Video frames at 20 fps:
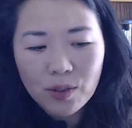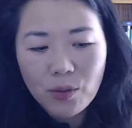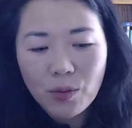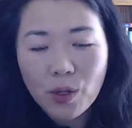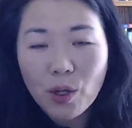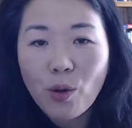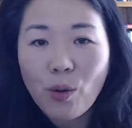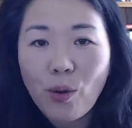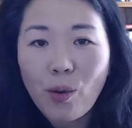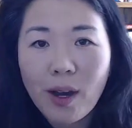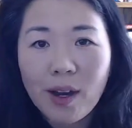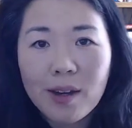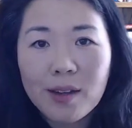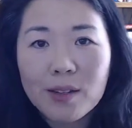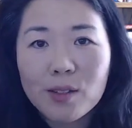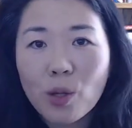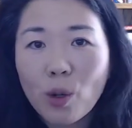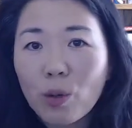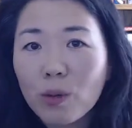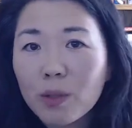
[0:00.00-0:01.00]

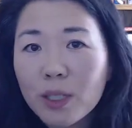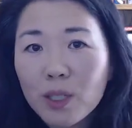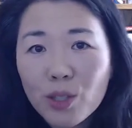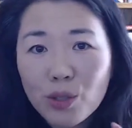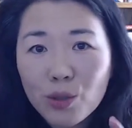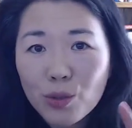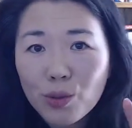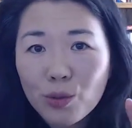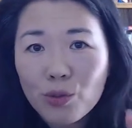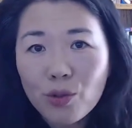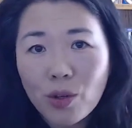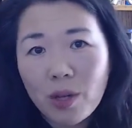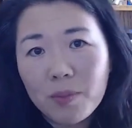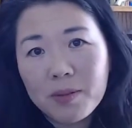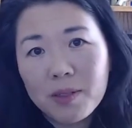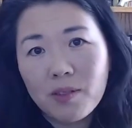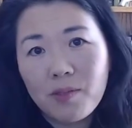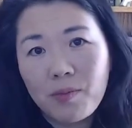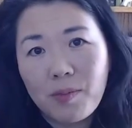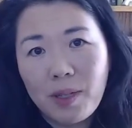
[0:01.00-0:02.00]
requires only 2
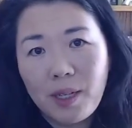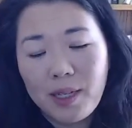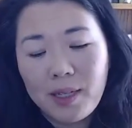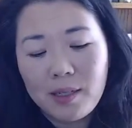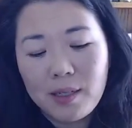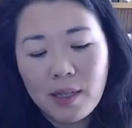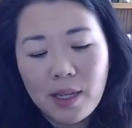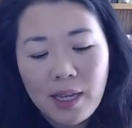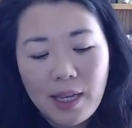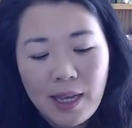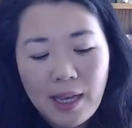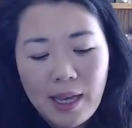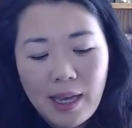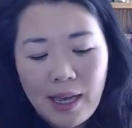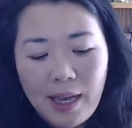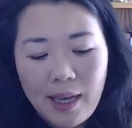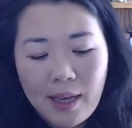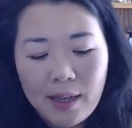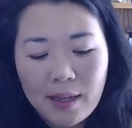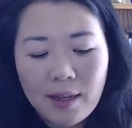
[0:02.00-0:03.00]
drops of blood.
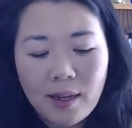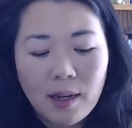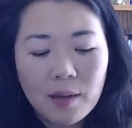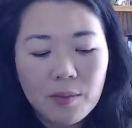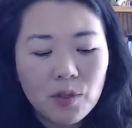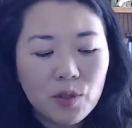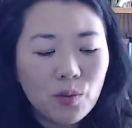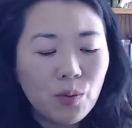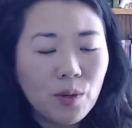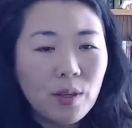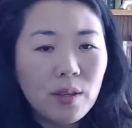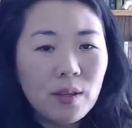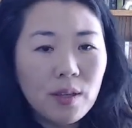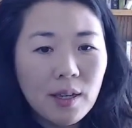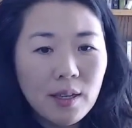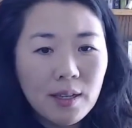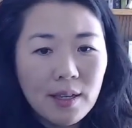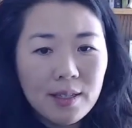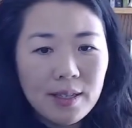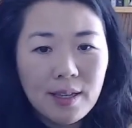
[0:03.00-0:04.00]
It comes with,
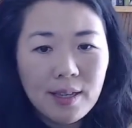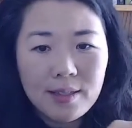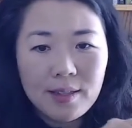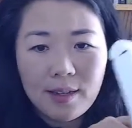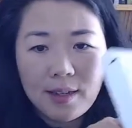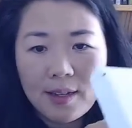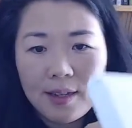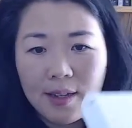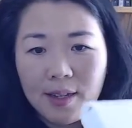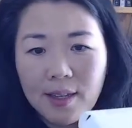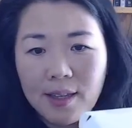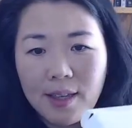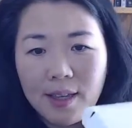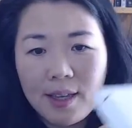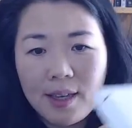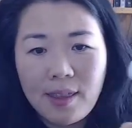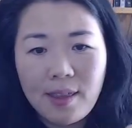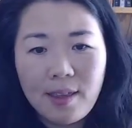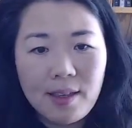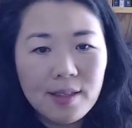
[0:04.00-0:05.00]
it's like a kit
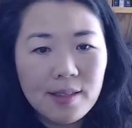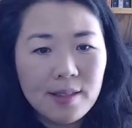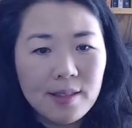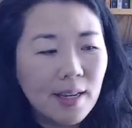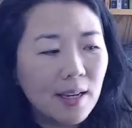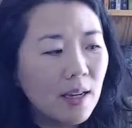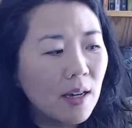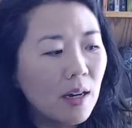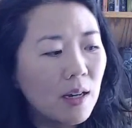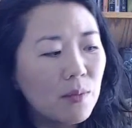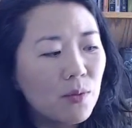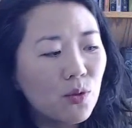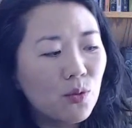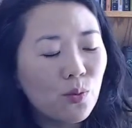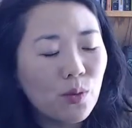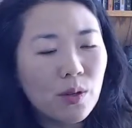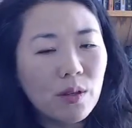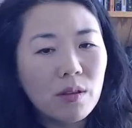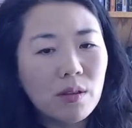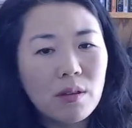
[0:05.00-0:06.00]
like this, and it comes
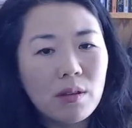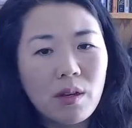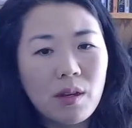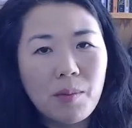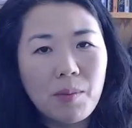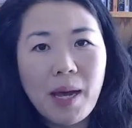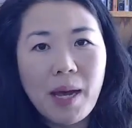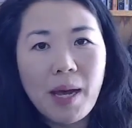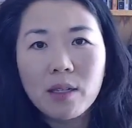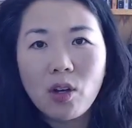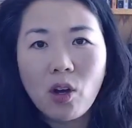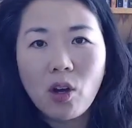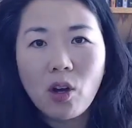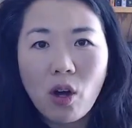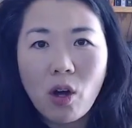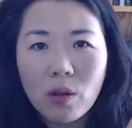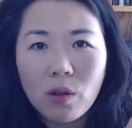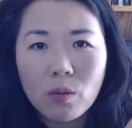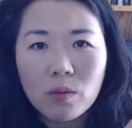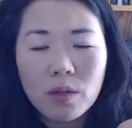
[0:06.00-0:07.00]
with
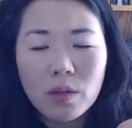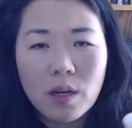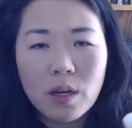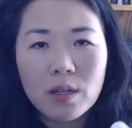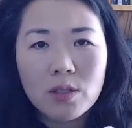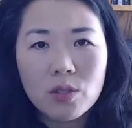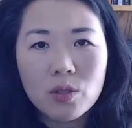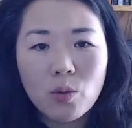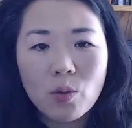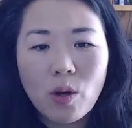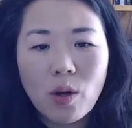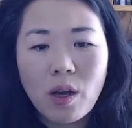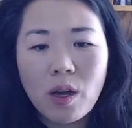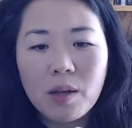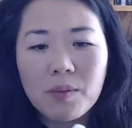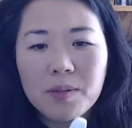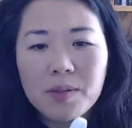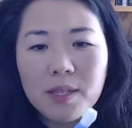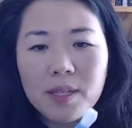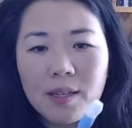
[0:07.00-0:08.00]
alcohol
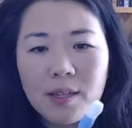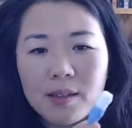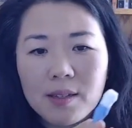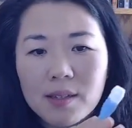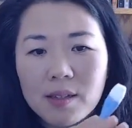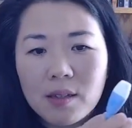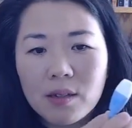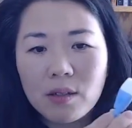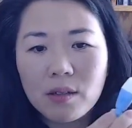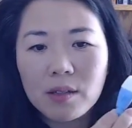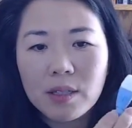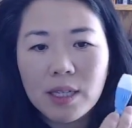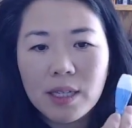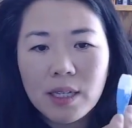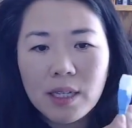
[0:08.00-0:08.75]
swabs and this little